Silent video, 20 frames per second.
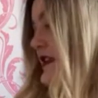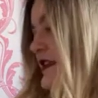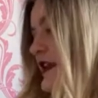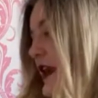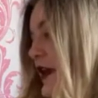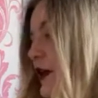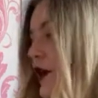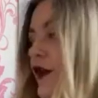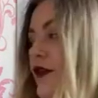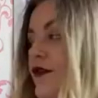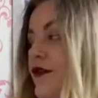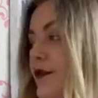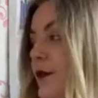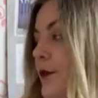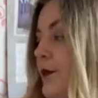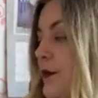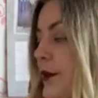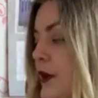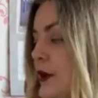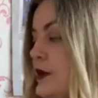I got from
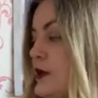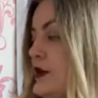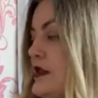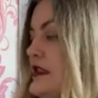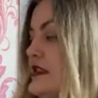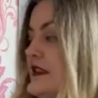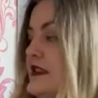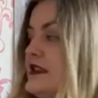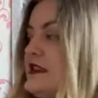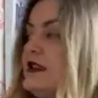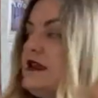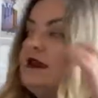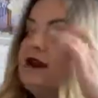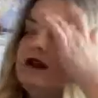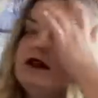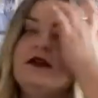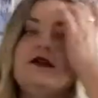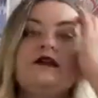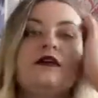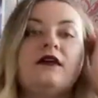Boots.
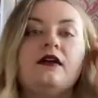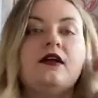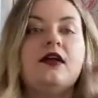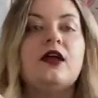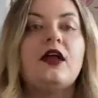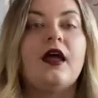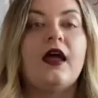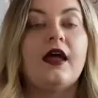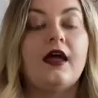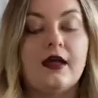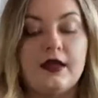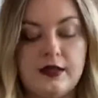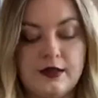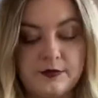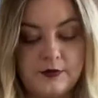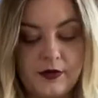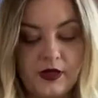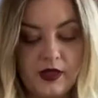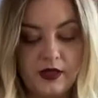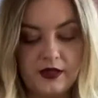
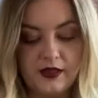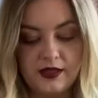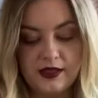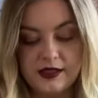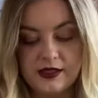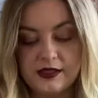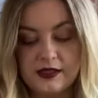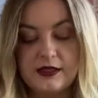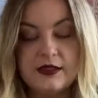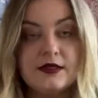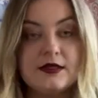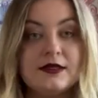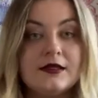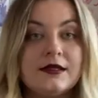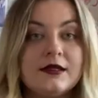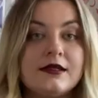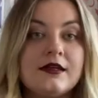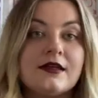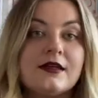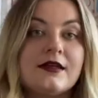I
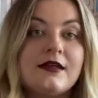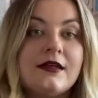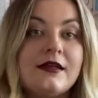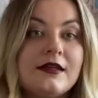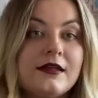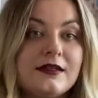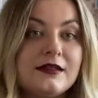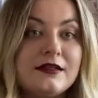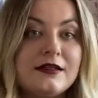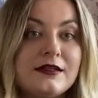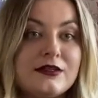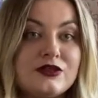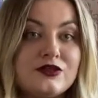needed to